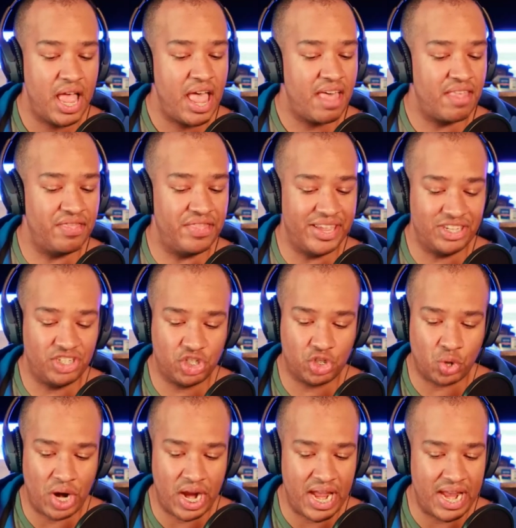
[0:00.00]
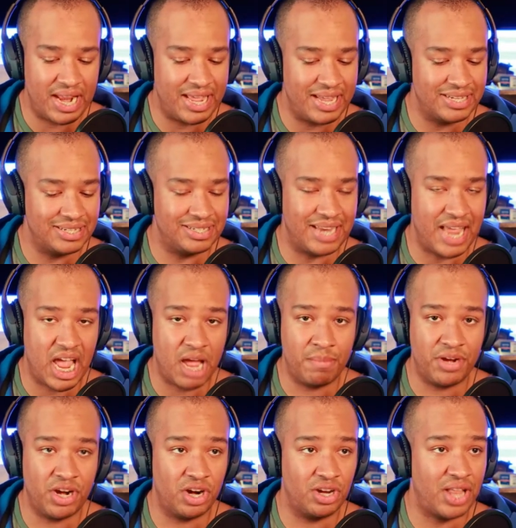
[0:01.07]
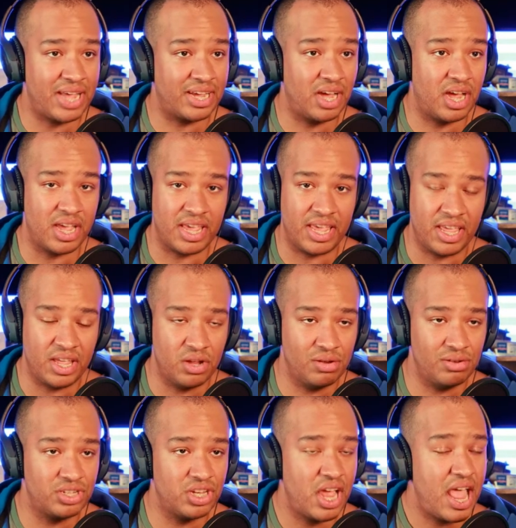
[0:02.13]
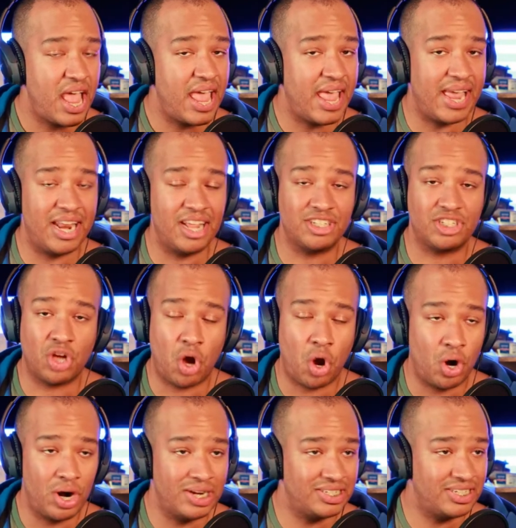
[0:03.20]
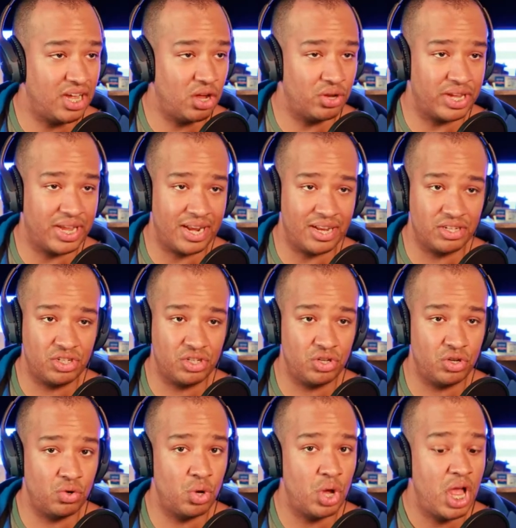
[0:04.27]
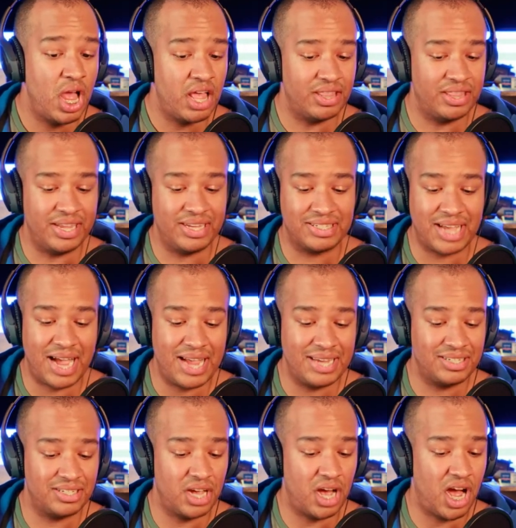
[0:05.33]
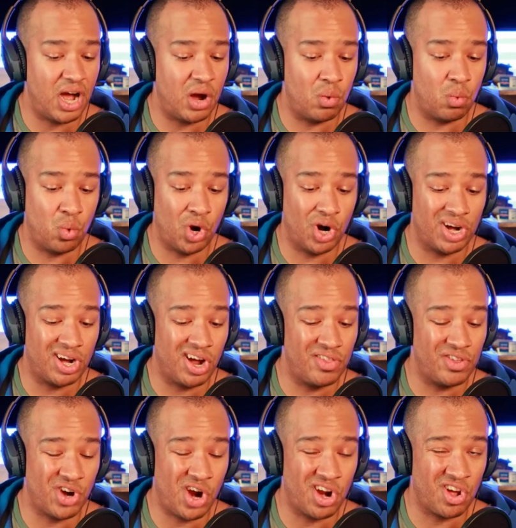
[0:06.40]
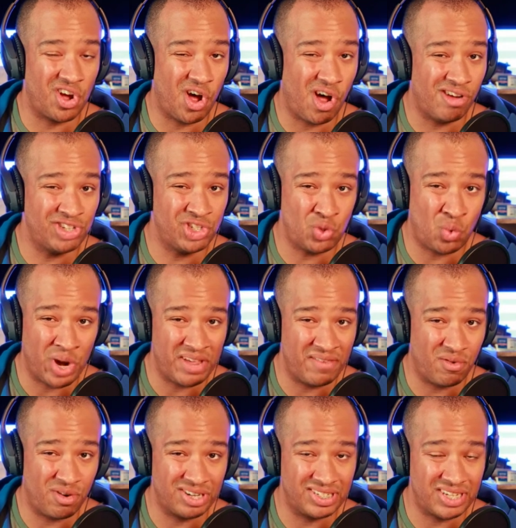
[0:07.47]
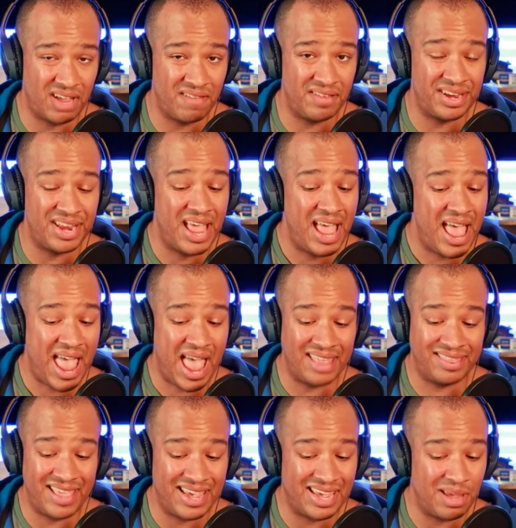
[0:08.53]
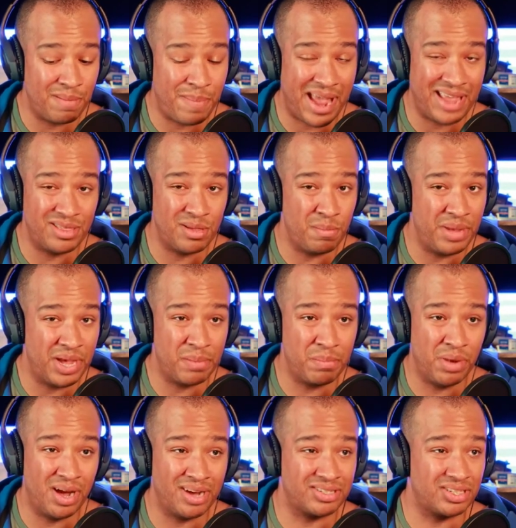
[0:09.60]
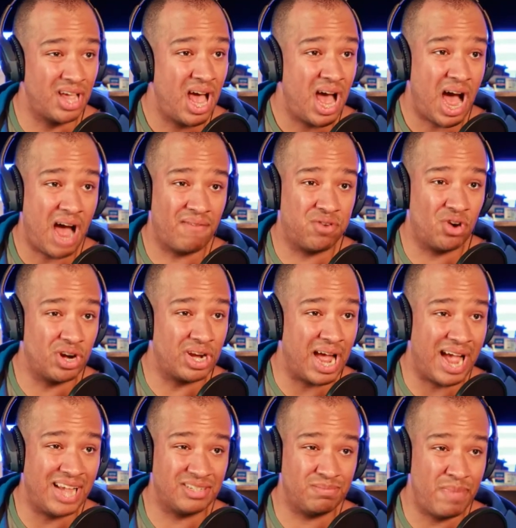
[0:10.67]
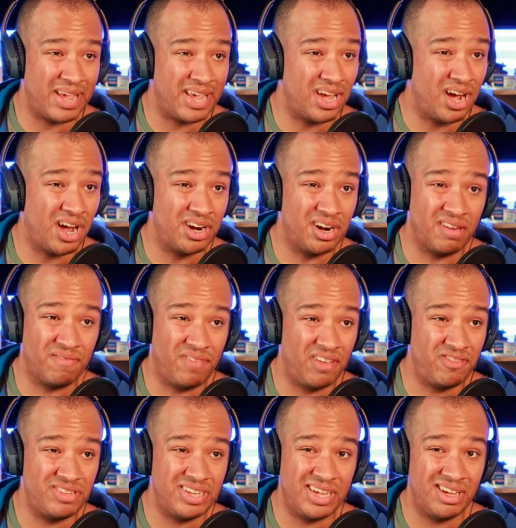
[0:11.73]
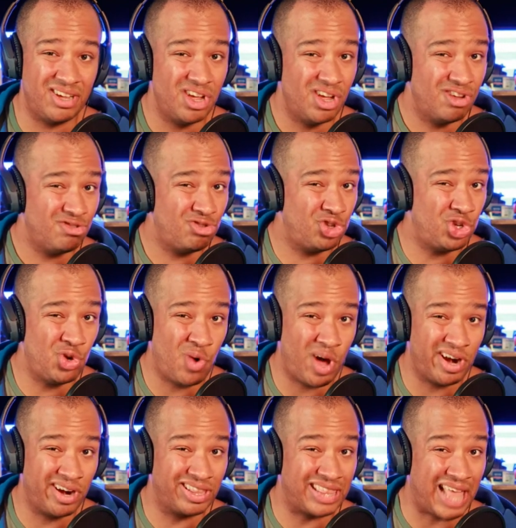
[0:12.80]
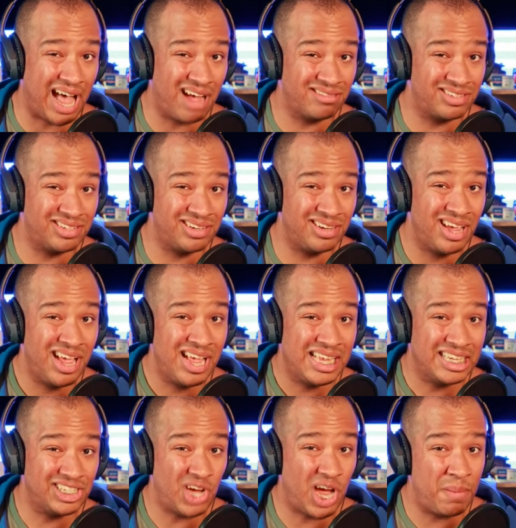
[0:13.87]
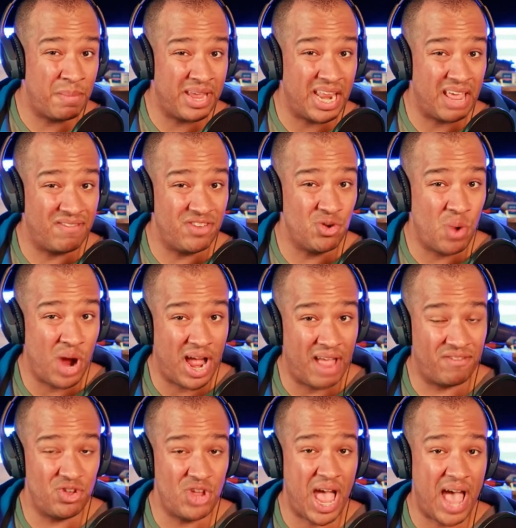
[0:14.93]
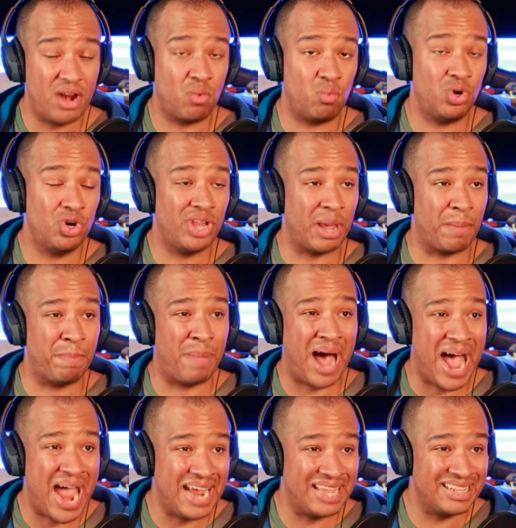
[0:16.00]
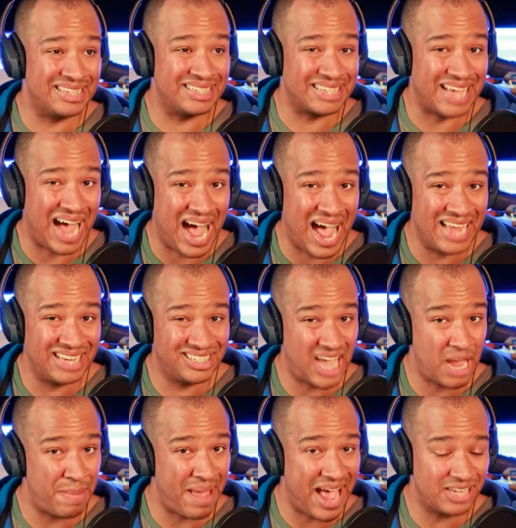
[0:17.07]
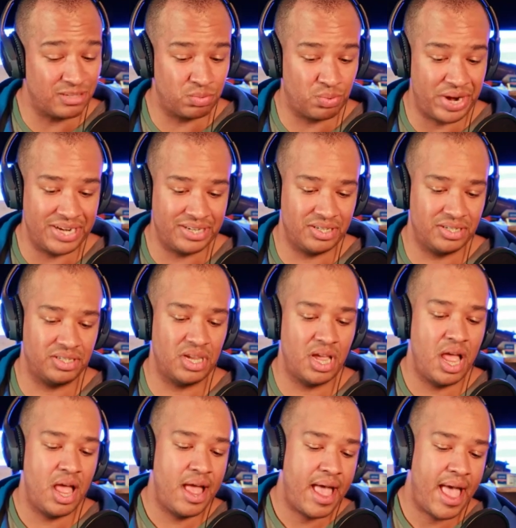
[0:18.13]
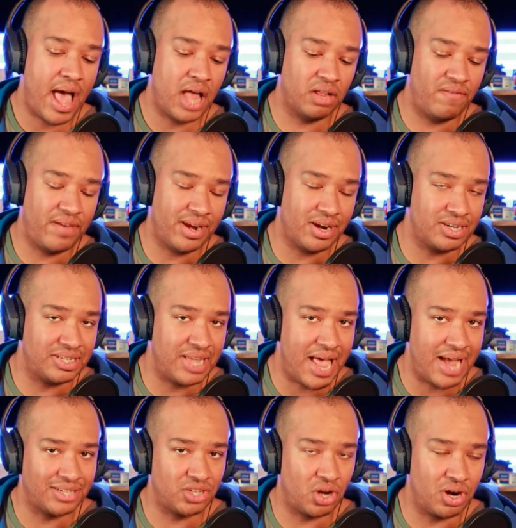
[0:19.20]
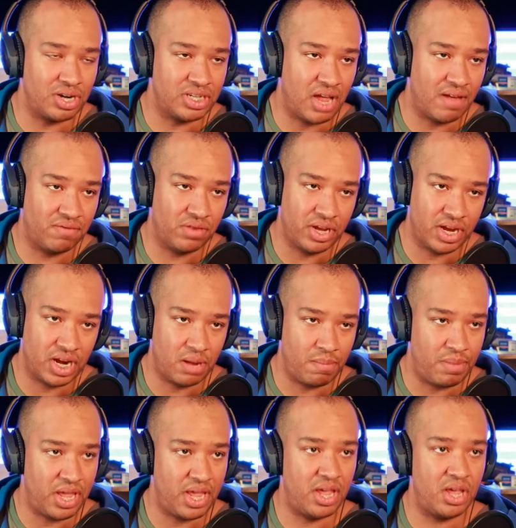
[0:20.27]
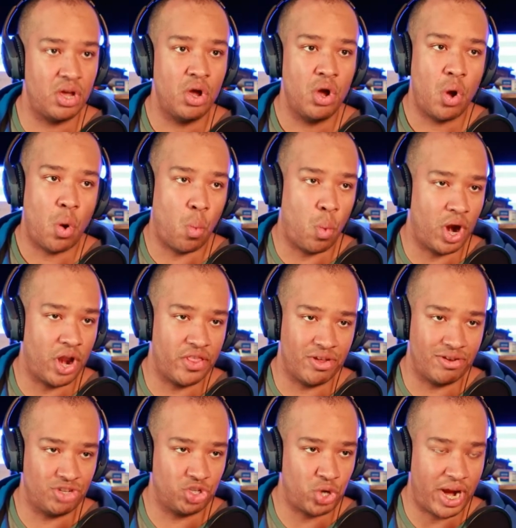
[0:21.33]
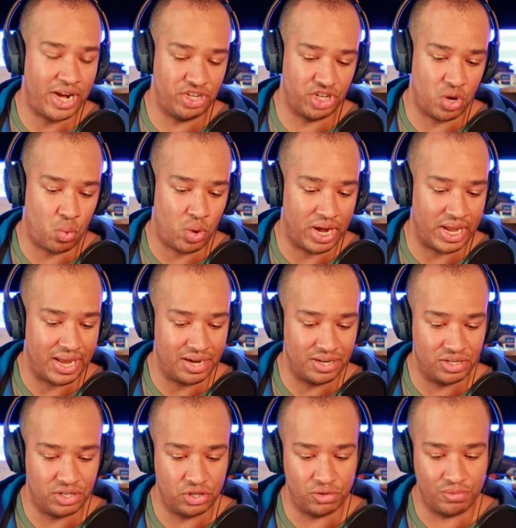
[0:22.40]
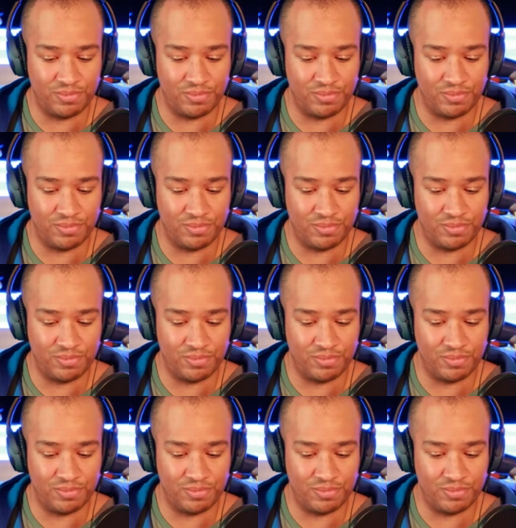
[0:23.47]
This trade is damn near like a guild. It is hard as hell to get into. These guys uh, work, they're on call 24 7, and they get paid the big bucks. I've heard guys making 150, 200,000. So I mean, if you if you had a real like pie in the sky type aspirations, elevator techs are definitely going to be one of those trades you're going to want to get into.